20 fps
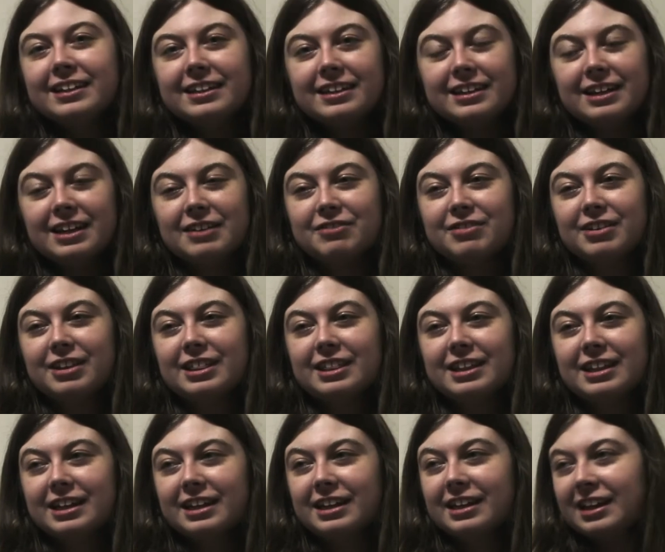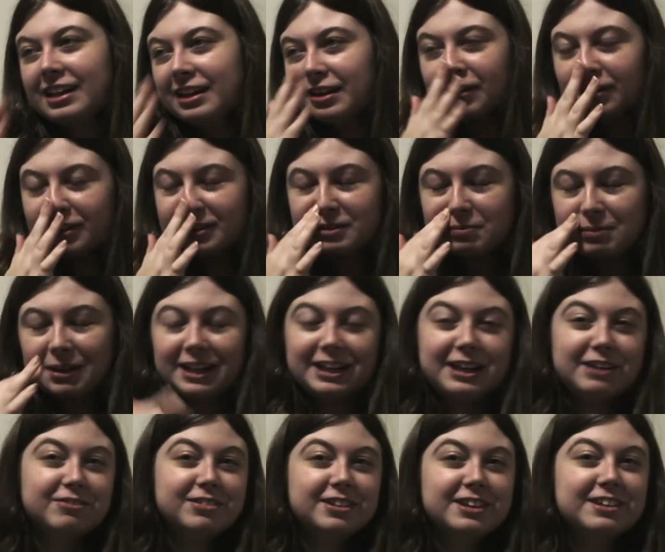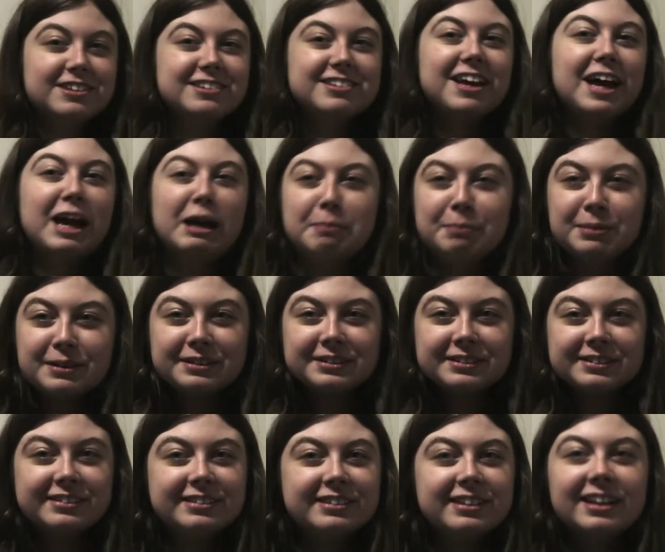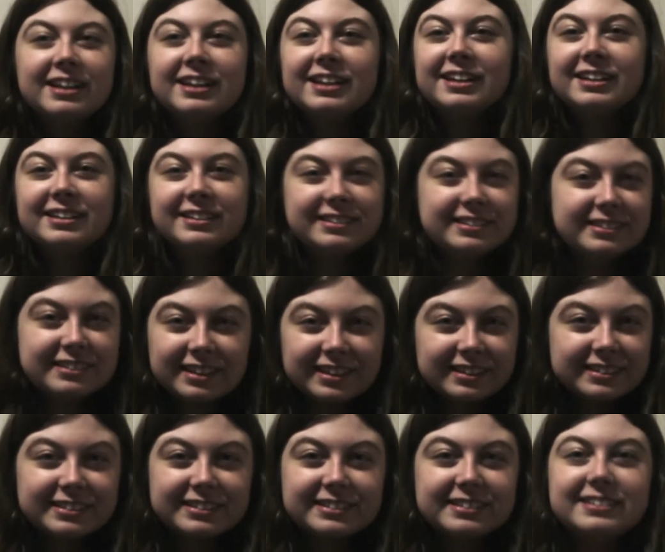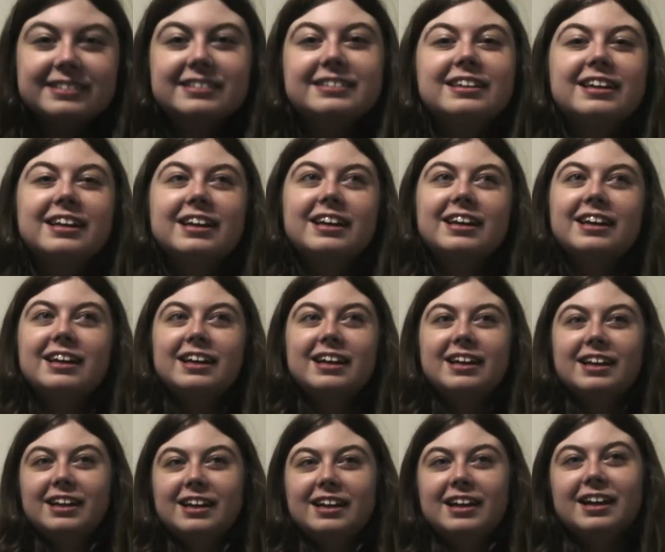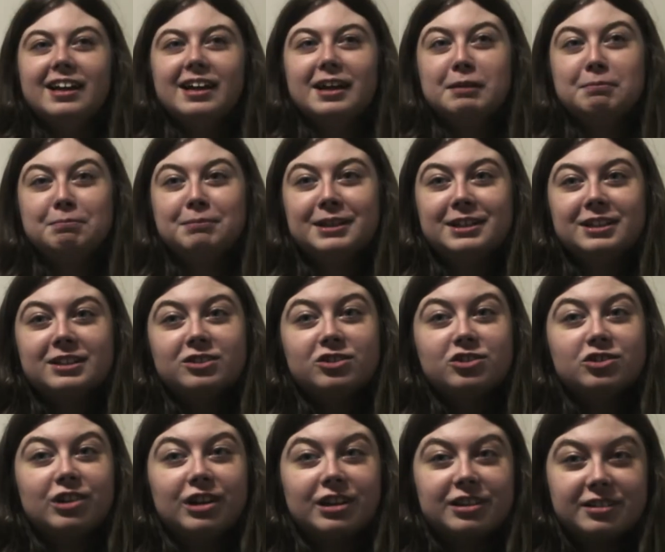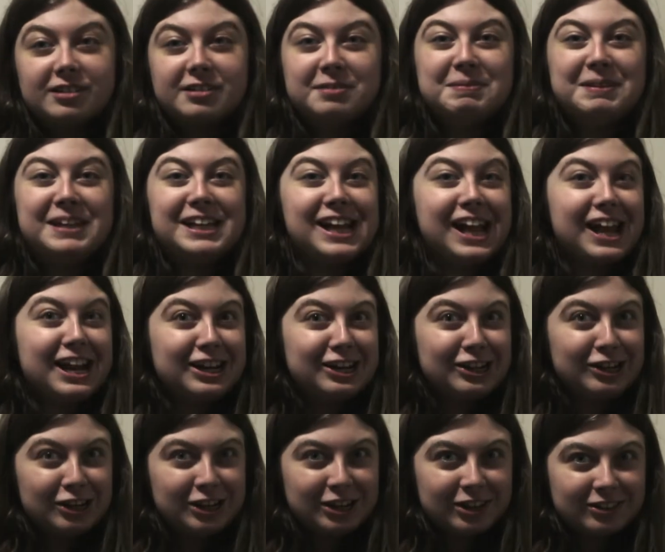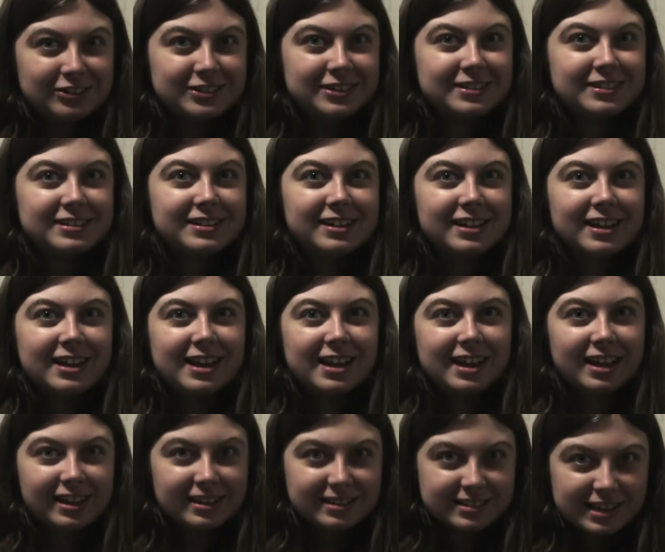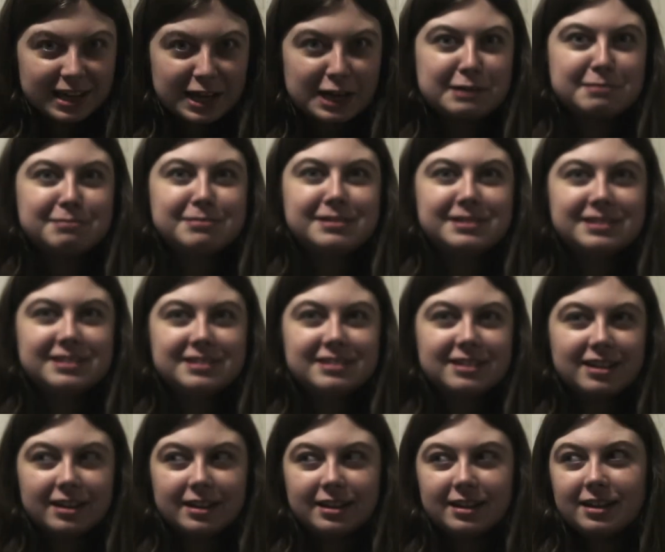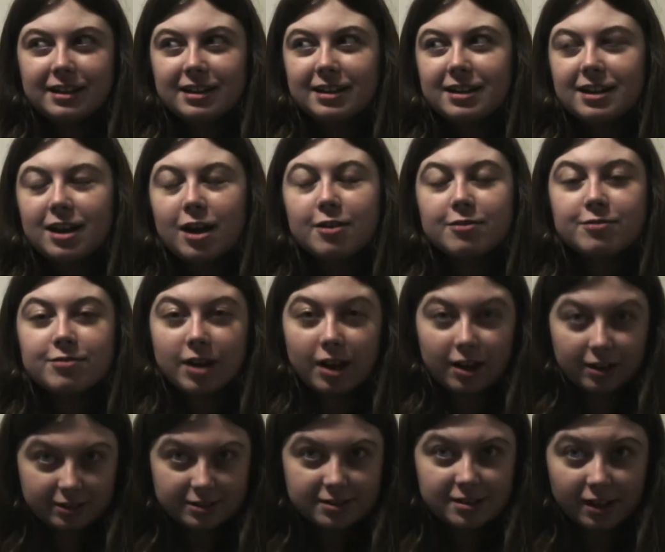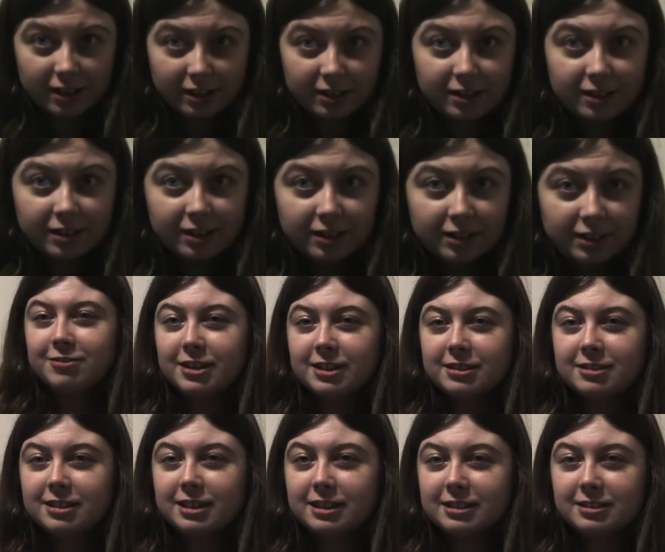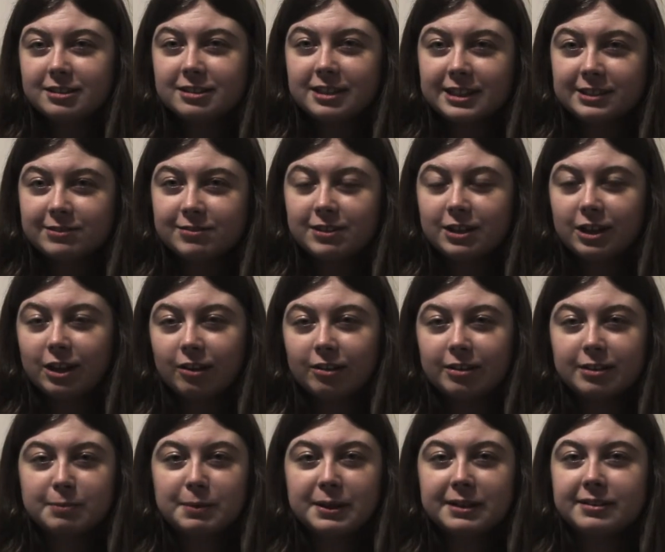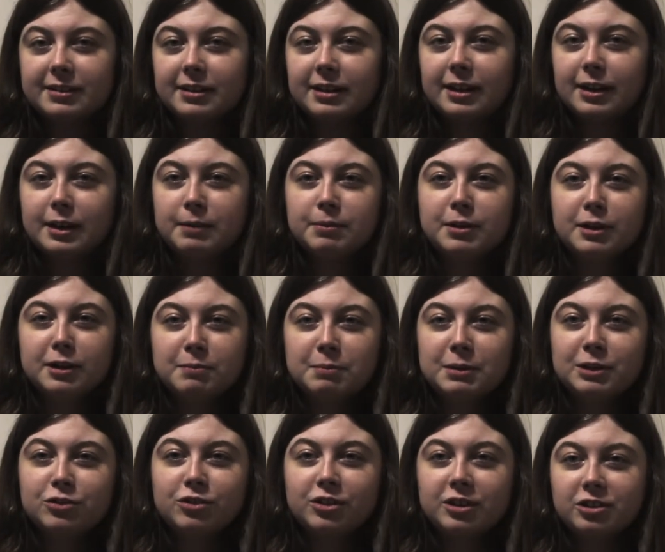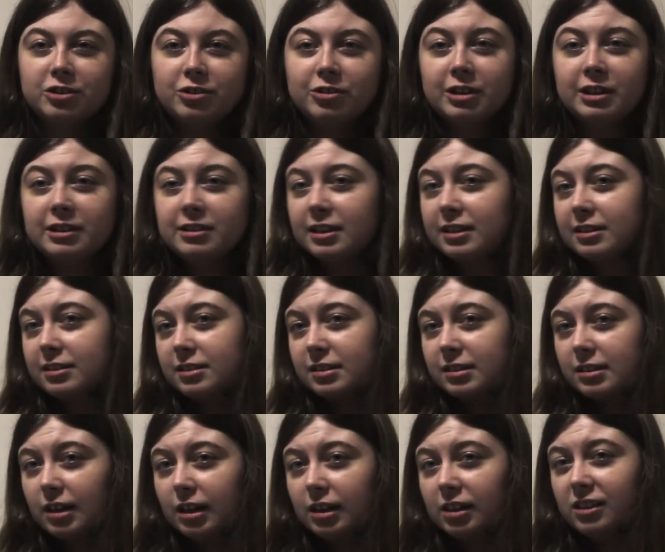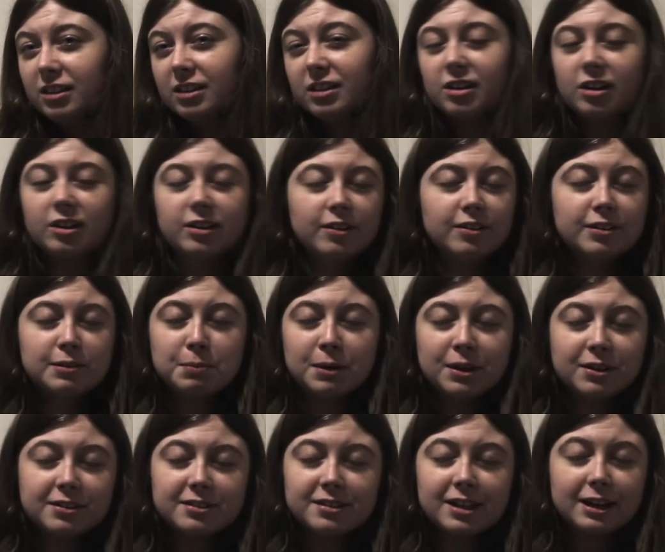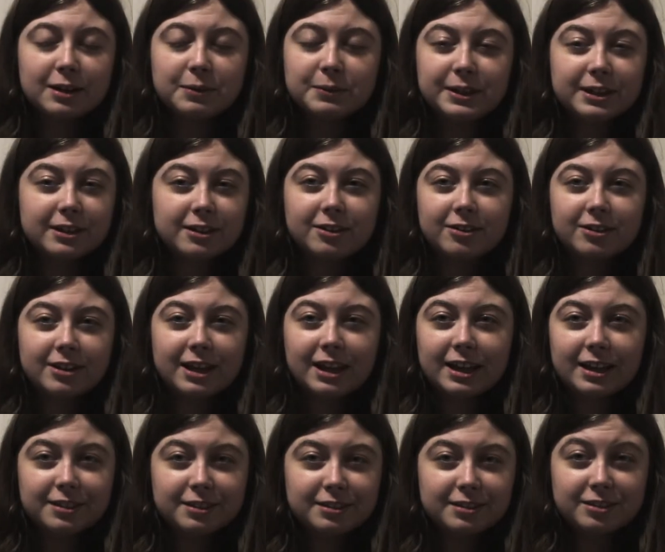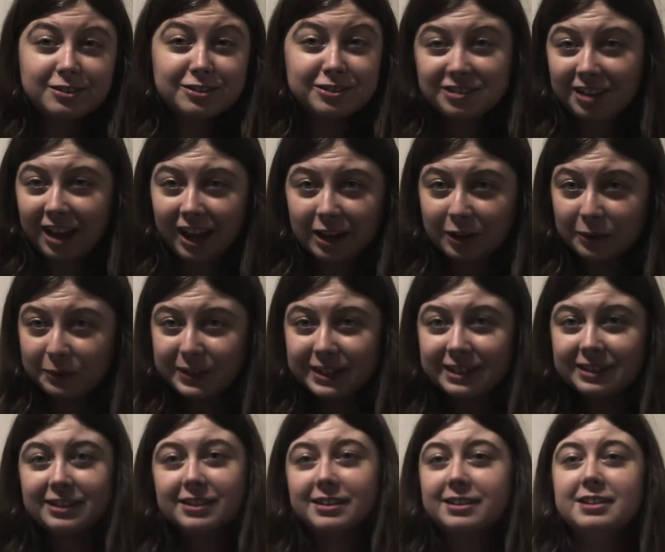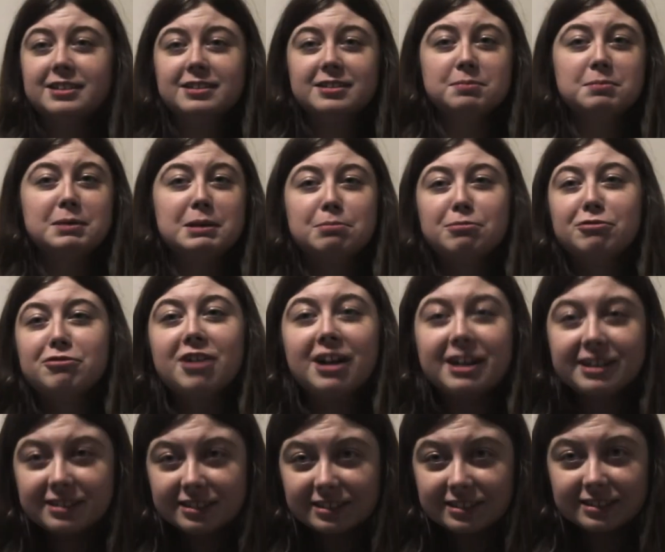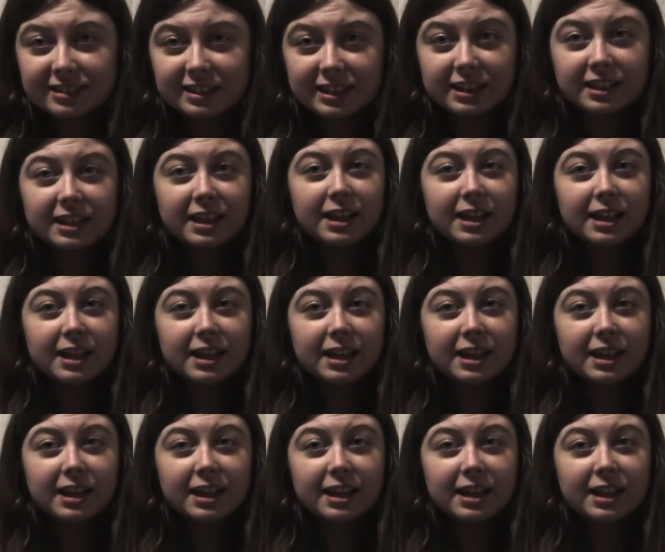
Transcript: and everything, and I'll explain everything that's happened since. Um, because trust me, a lot has happened, like a fuck ton. Firstly, today's video is basically I'm going to be trying to create a skull look. I know it's past Halloween, I don't care, this is not a Halloween look, this is me practicing